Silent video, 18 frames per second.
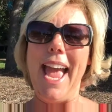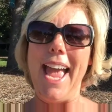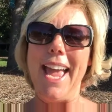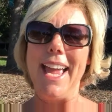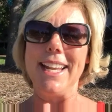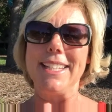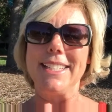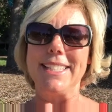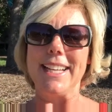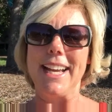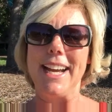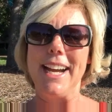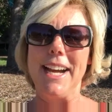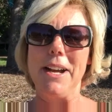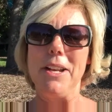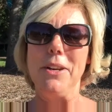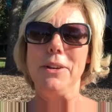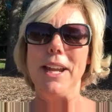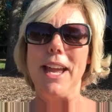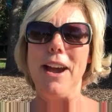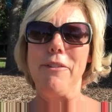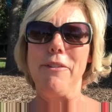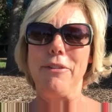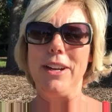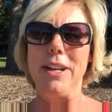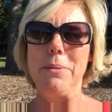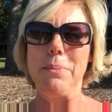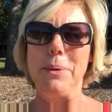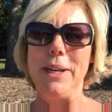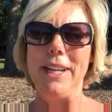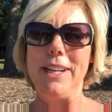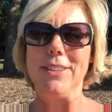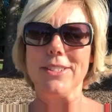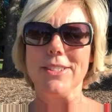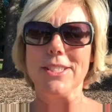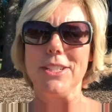and uh, look out for
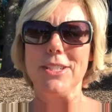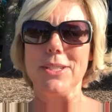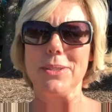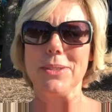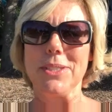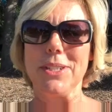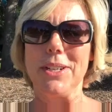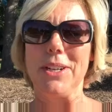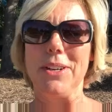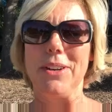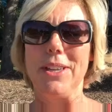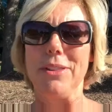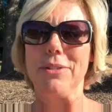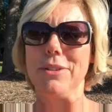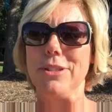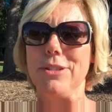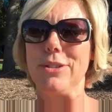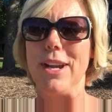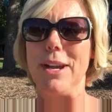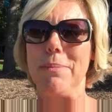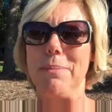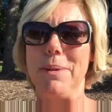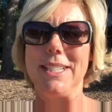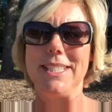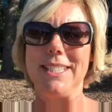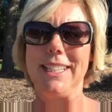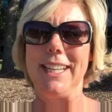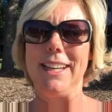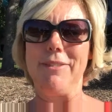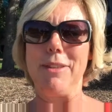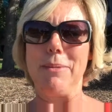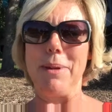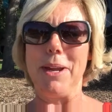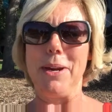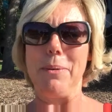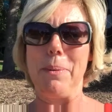anybody else who's also going through treatment and give
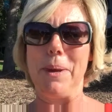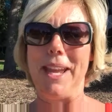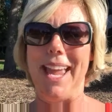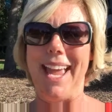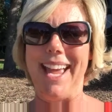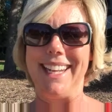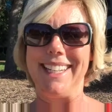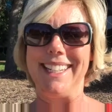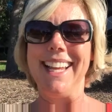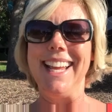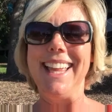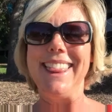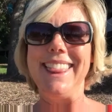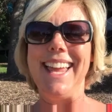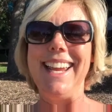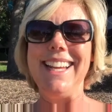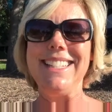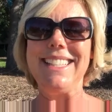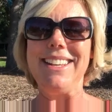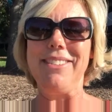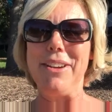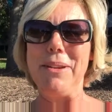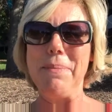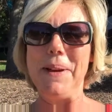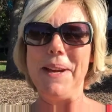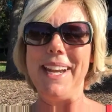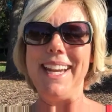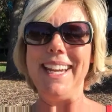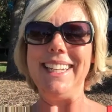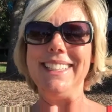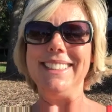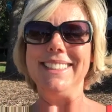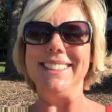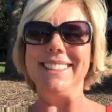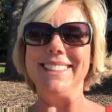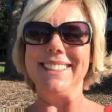them a helping hand. Thanks
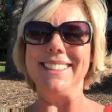everybody.